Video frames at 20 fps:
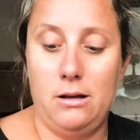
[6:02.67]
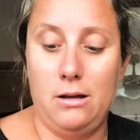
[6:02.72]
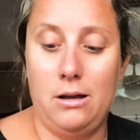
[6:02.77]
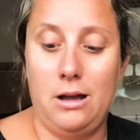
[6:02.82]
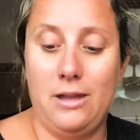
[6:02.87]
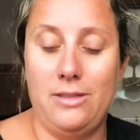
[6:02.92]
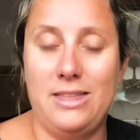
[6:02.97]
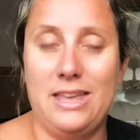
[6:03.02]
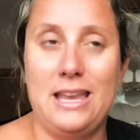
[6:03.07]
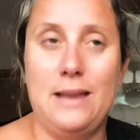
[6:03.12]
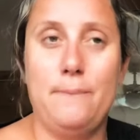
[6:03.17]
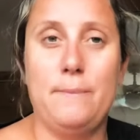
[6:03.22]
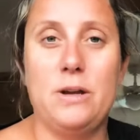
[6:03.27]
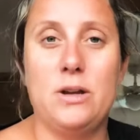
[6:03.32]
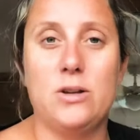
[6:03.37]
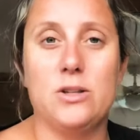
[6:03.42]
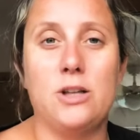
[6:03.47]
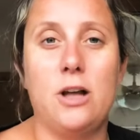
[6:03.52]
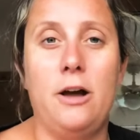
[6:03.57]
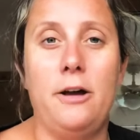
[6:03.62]
I think
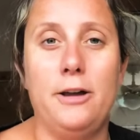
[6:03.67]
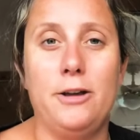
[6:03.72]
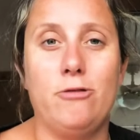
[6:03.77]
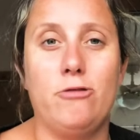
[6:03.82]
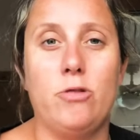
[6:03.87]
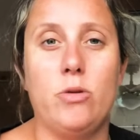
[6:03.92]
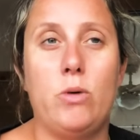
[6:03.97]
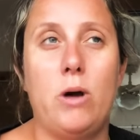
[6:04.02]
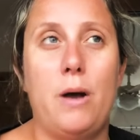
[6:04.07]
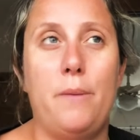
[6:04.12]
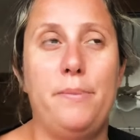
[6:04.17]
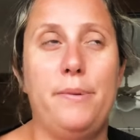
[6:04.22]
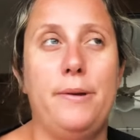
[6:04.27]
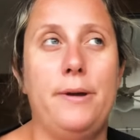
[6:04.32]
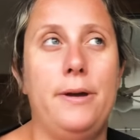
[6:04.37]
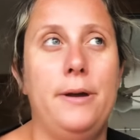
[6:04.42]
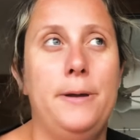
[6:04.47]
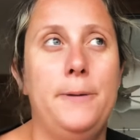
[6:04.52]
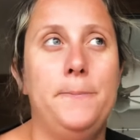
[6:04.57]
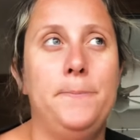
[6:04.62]
because I grew up
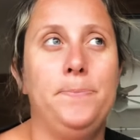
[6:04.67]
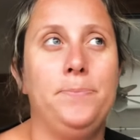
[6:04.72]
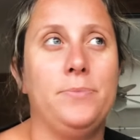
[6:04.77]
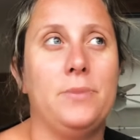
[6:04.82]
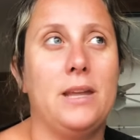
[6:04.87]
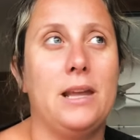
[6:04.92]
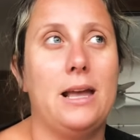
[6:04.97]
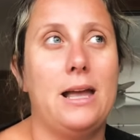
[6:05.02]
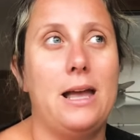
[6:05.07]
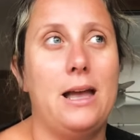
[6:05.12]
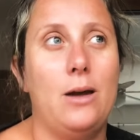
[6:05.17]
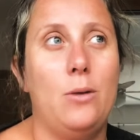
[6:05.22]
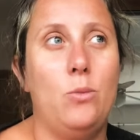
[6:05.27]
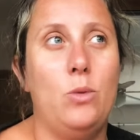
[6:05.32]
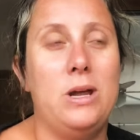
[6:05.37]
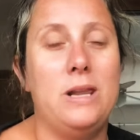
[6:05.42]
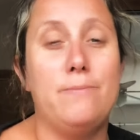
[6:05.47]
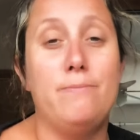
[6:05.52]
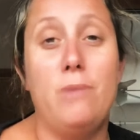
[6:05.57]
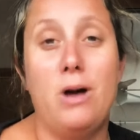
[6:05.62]

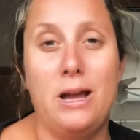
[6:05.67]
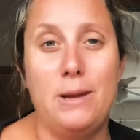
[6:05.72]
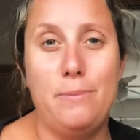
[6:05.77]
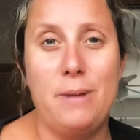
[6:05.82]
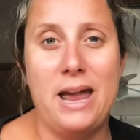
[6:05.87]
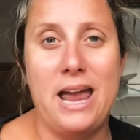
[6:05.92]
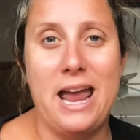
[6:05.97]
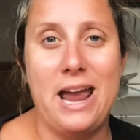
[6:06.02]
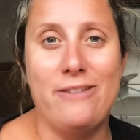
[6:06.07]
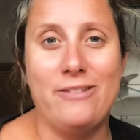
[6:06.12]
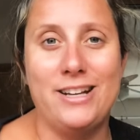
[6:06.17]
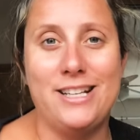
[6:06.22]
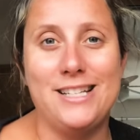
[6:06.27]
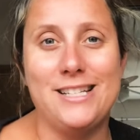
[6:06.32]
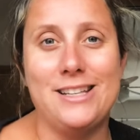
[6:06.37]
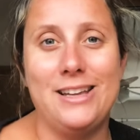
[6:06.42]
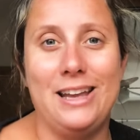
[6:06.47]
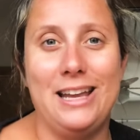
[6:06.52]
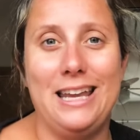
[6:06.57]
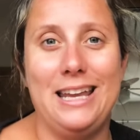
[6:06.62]
with my parents
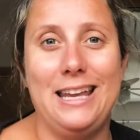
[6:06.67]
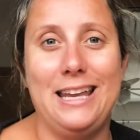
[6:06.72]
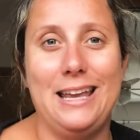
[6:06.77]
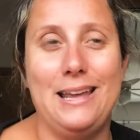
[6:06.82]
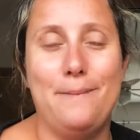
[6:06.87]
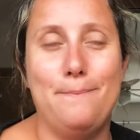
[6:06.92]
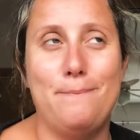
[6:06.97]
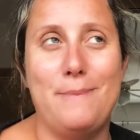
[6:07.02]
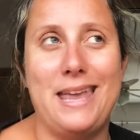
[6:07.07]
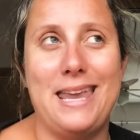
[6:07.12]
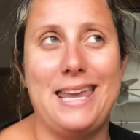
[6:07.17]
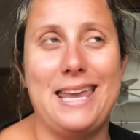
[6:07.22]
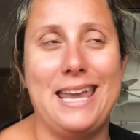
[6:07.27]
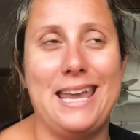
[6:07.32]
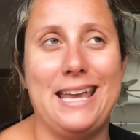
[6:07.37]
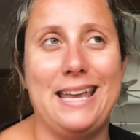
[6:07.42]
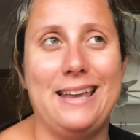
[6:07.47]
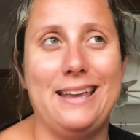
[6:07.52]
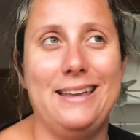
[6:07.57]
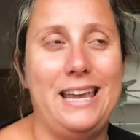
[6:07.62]
like making
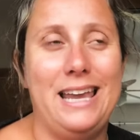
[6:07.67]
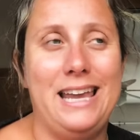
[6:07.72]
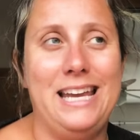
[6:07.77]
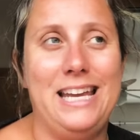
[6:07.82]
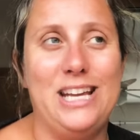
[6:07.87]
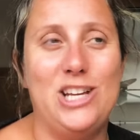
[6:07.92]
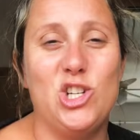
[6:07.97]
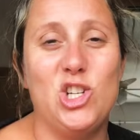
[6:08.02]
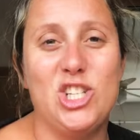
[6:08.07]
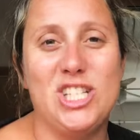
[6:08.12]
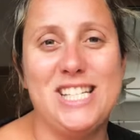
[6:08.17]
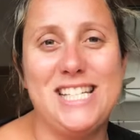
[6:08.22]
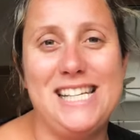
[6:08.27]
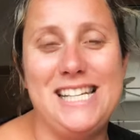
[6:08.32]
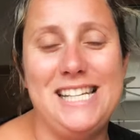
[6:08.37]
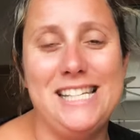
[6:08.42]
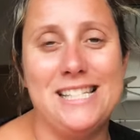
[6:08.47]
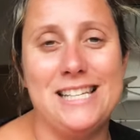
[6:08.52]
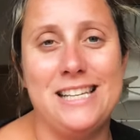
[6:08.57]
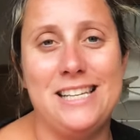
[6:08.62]
each
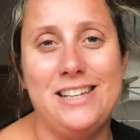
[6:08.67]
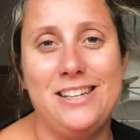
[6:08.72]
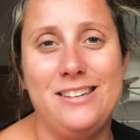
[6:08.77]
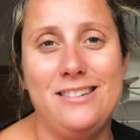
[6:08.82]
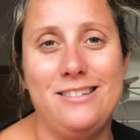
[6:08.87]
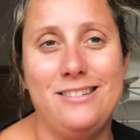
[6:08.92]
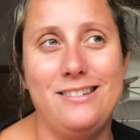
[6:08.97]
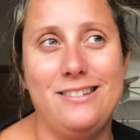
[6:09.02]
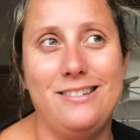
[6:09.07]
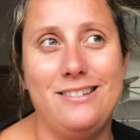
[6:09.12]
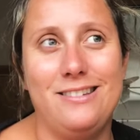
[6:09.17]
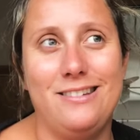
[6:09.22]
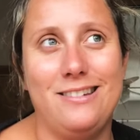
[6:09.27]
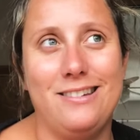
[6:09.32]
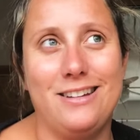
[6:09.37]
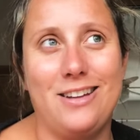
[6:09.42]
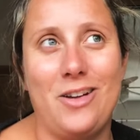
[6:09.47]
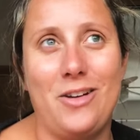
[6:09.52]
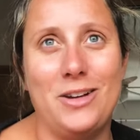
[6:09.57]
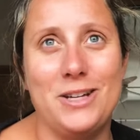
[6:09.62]
season
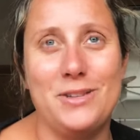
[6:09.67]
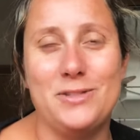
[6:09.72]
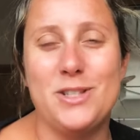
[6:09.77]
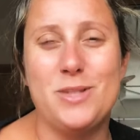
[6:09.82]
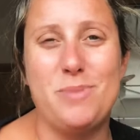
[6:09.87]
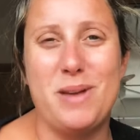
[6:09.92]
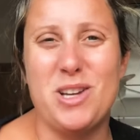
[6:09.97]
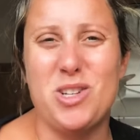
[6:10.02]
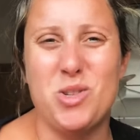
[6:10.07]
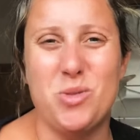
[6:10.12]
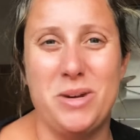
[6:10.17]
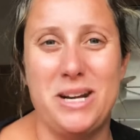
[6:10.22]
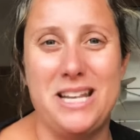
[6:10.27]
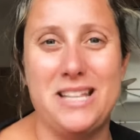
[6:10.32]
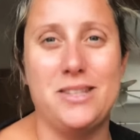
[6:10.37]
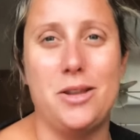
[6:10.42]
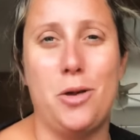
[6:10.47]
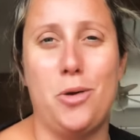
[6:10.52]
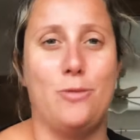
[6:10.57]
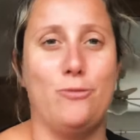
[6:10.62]
kind of special in its
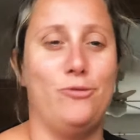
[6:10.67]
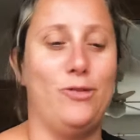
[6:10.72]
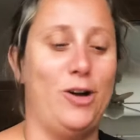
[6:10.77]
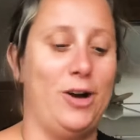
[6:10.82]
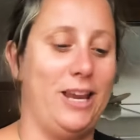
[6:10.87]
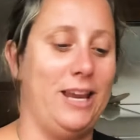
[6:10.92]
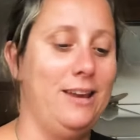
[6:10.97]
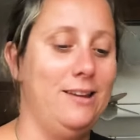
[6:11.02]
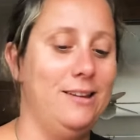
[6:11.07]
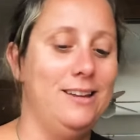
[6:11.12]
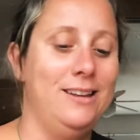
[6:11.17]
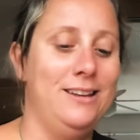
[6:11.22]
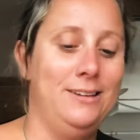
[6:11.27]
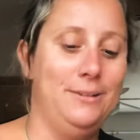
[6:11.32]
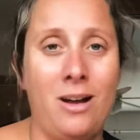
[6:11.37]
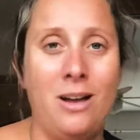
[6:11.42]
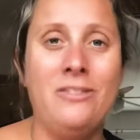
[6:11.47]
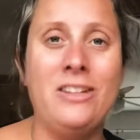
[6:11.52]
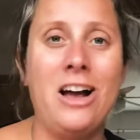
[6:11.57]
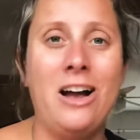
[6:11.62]
own right.
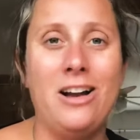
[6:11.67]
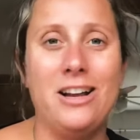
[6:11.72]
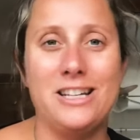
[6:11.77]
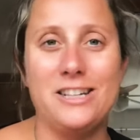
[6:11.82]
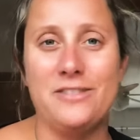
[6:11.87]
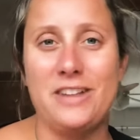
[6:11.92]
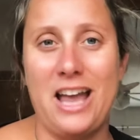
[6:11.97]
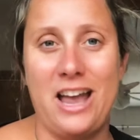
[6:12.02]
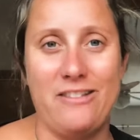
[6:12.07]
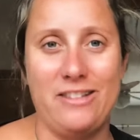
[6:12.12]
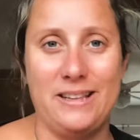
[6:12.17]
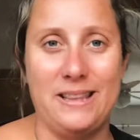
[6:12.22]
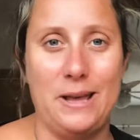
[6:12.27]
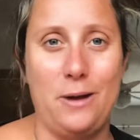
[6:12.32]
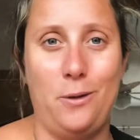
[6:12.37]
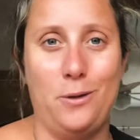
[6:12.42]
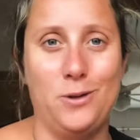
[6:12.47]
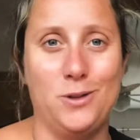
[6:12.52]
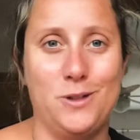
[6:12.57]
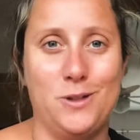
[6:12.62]
I've kind of carried that
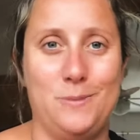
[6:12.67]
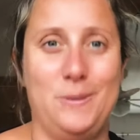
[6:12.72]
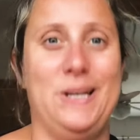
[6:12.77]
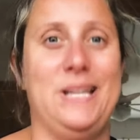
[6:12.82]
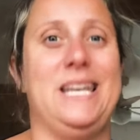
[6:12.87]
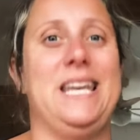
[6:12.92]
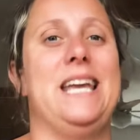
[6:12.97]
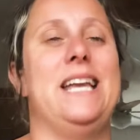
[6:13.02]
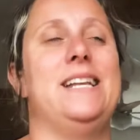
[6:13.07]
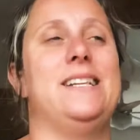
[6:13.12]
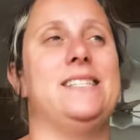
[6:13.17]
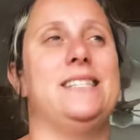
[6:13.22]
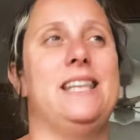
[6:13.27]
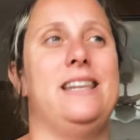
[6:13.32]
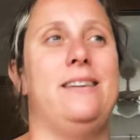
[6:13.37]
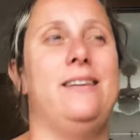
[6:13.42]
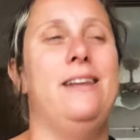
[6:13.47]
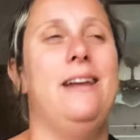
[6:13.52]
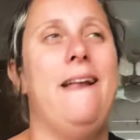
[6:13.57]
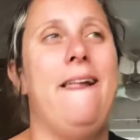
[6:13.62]
on to my kids, and
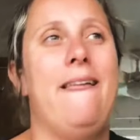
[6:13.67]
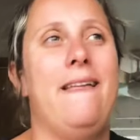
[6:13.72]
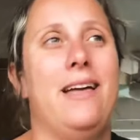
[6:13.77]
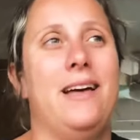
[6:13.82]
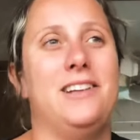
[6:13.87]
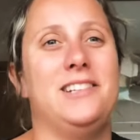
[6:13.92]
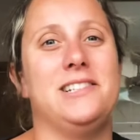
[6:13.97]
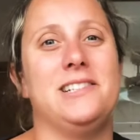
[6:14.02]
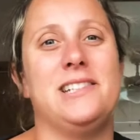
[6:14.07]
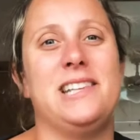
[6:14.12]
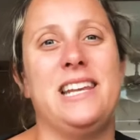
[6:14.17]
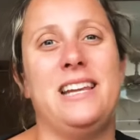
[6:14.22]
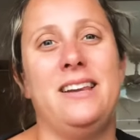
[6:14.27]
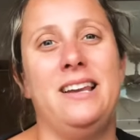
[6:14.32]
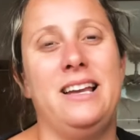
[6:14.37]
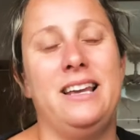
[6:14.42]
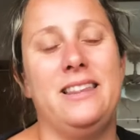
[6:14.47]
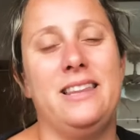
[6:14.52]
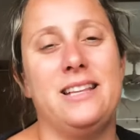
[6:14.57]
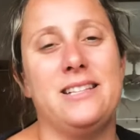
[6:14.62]
I just think
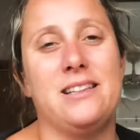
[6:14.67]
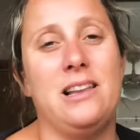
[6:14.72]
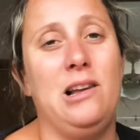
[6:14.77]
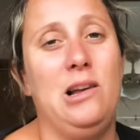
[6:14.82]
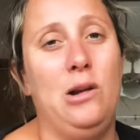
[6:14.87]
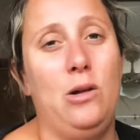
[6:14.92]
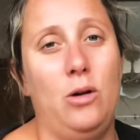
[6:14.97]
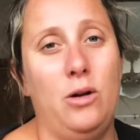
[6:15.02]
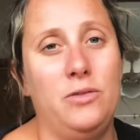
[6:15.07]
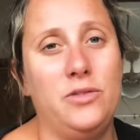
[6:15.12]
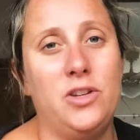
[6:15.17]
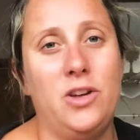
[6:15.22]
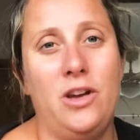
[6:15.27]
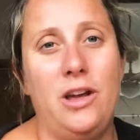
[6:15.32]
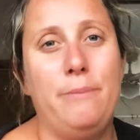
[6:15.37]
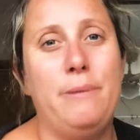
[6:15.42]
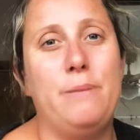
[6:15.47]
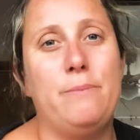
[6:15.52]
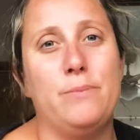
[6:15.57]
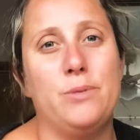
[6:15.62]
like there's a lot of time
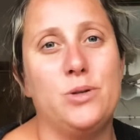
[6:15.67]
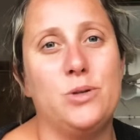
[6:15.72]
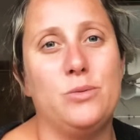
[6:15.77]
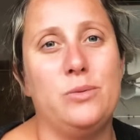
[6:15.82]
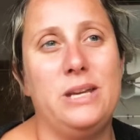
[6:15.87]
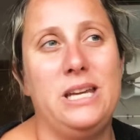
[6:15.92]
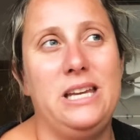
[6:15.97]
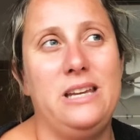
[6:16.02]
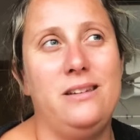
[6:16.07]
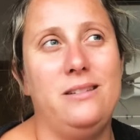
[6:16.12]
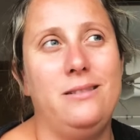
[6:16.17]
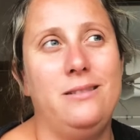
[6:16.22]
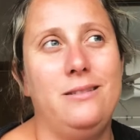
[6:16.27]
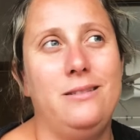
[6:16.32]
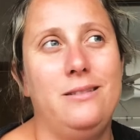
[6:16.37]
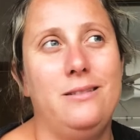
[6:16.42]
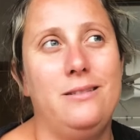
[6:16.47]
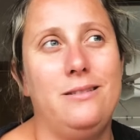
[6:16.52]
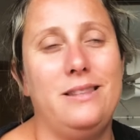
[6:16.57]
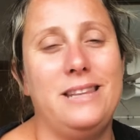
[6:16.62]
in between
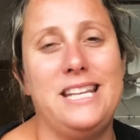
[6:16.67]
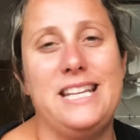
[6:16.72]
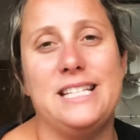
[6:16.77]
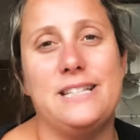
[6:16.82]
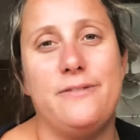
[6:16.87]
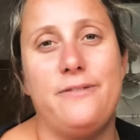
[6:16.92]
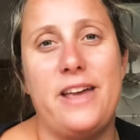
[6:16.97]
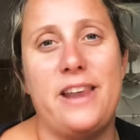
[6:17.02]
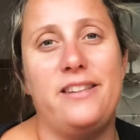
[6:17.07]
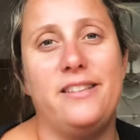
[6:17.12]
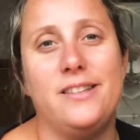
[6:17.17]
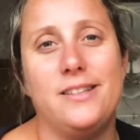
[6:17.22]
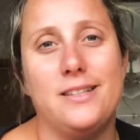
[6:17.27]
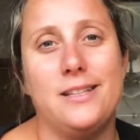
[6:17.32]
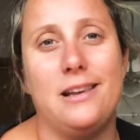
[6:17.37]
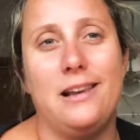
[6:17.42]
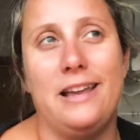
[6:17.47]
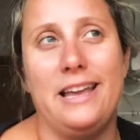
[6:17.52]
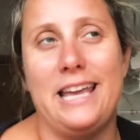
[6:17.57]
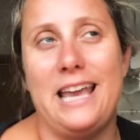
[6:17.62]
these events
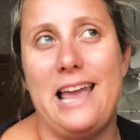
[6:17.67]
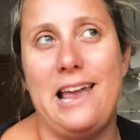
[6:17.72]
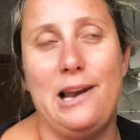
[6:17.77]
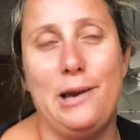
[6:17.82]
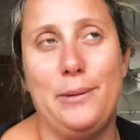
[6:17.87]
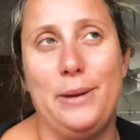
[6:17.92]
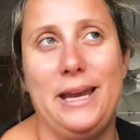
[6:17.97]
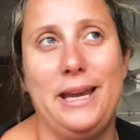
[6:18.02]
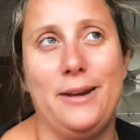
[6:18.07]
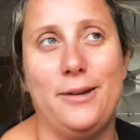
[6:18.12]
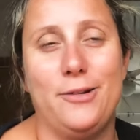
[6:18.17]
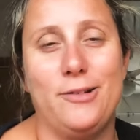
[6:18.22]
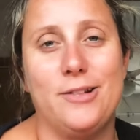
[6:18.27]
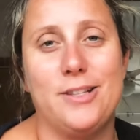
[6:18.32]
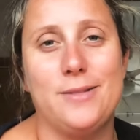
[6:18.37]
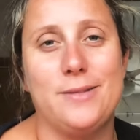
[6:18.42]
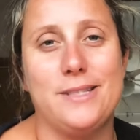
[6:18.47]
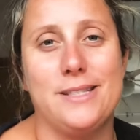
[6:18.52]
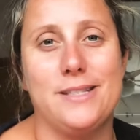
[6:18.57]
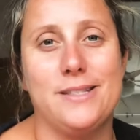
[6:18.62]
like Halloween and
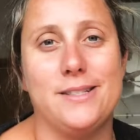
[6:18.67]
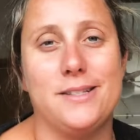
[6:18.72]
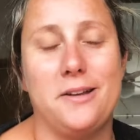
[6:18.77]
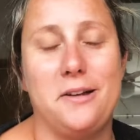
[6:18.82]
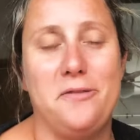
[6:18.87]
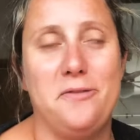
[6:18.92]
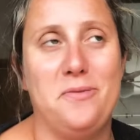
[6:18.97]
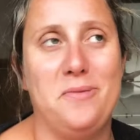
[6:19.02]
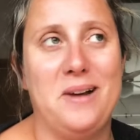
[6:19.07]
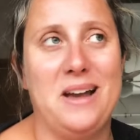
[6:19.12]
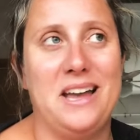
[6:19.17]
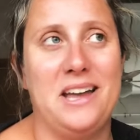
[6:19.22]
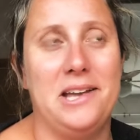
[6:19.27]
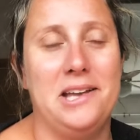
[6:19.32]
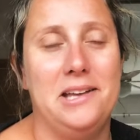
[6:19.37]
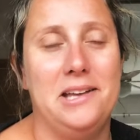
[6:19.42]
Christmas and stuff where